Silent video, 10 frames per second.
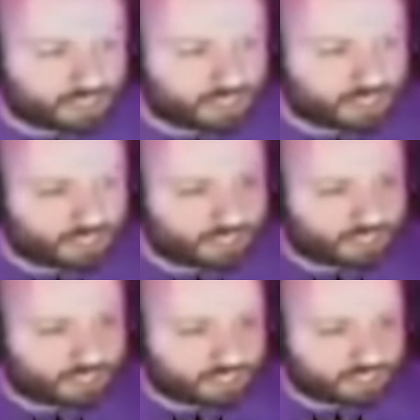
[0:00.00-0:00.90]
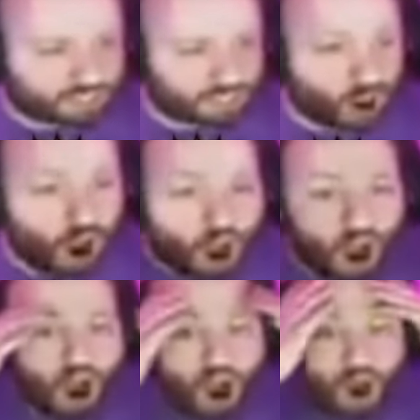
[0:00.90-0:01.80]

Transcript: No one is speaking in this clip.